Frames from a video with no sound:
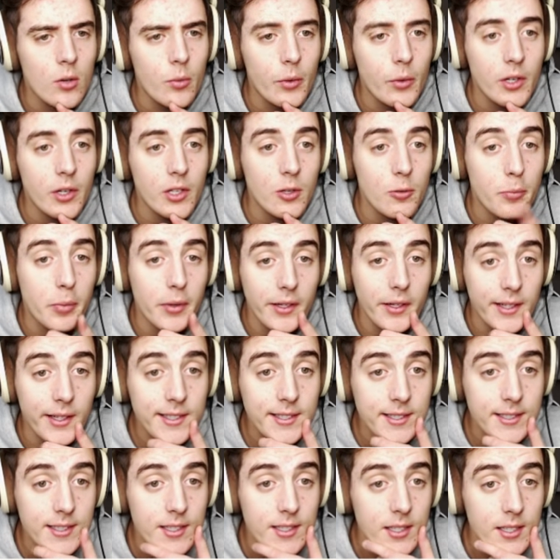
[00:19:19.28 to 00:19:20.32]
We do
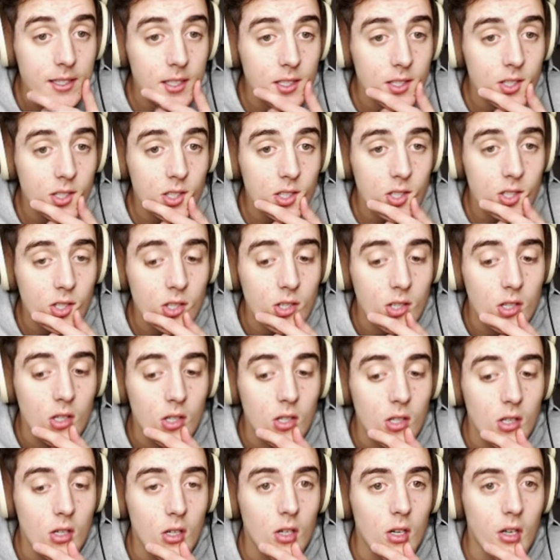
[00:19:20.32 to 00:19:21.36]
ballistas,
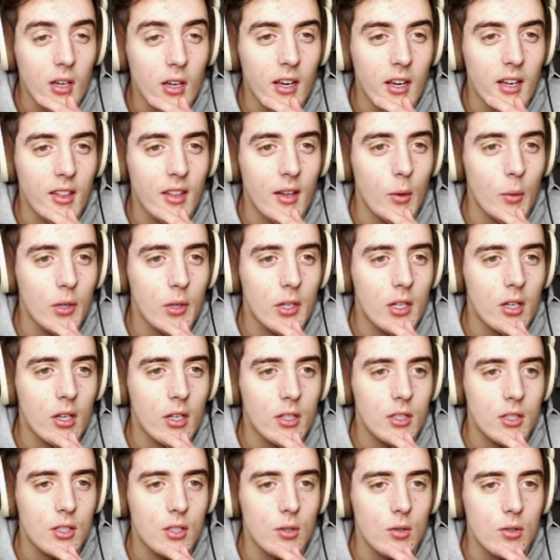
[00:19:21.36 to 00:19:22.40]
and then we could
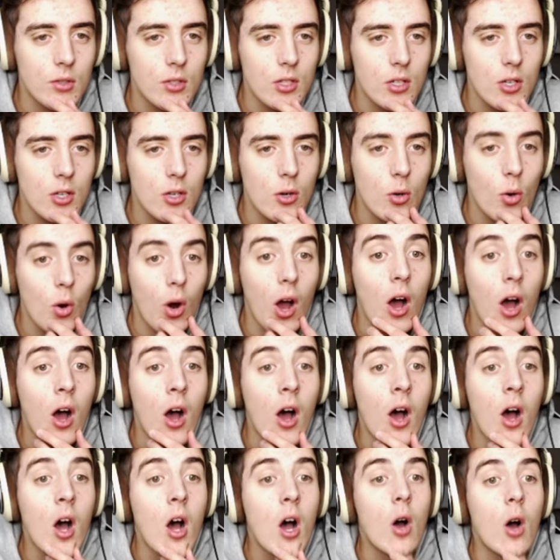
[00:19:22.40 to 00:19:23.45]
also do,
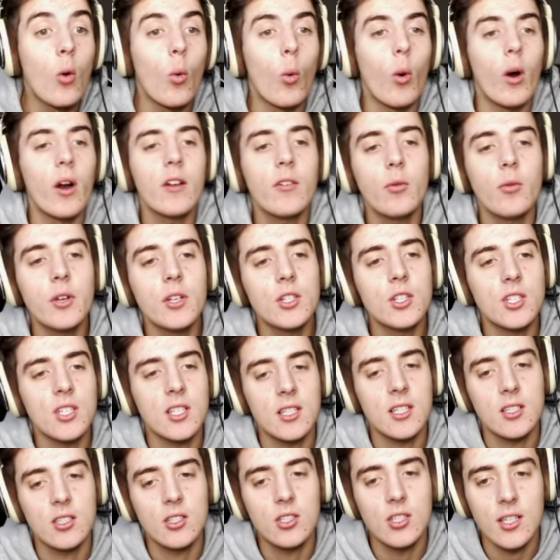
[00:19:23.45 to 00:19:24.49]
what if we
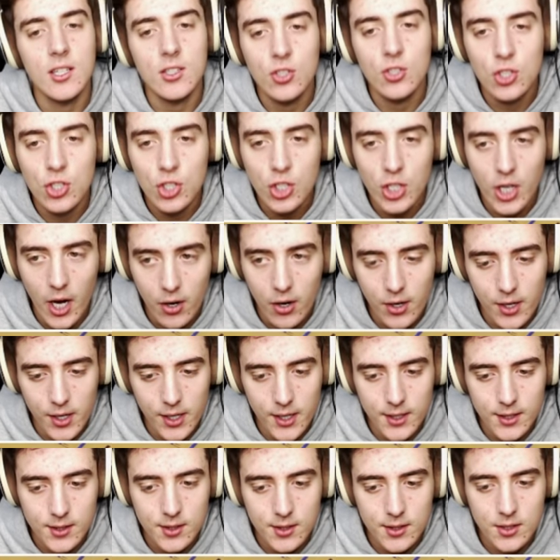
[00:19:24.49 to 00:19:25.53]
just did
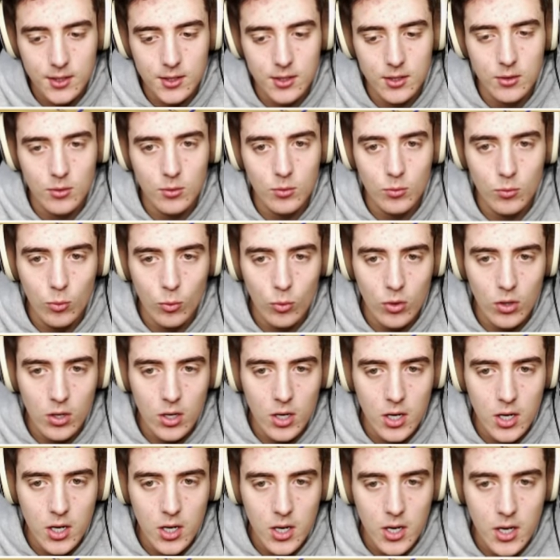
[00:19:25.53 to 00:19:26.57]
chariots?
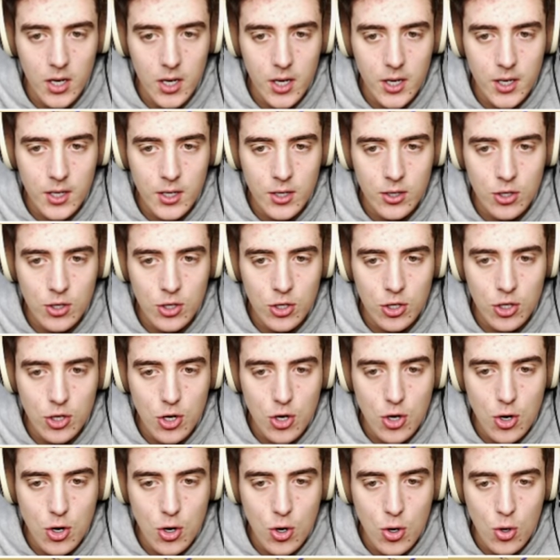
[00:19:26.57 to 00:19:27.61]
One,
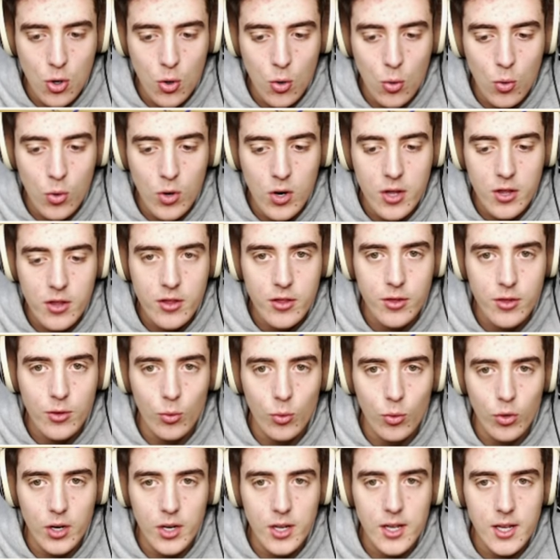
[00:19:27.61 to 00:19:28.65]
two,
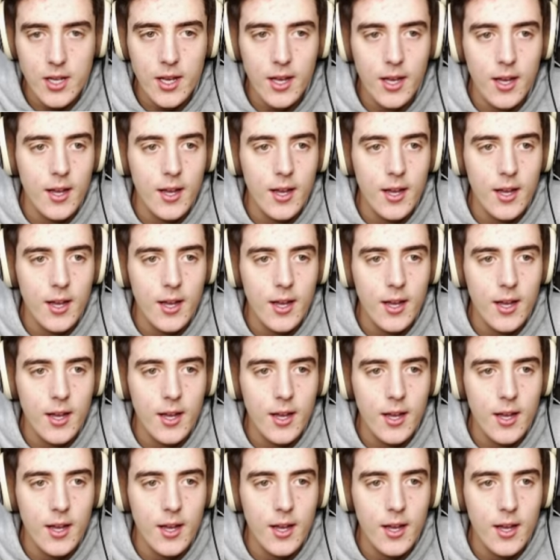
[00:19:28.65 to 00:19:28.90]
three.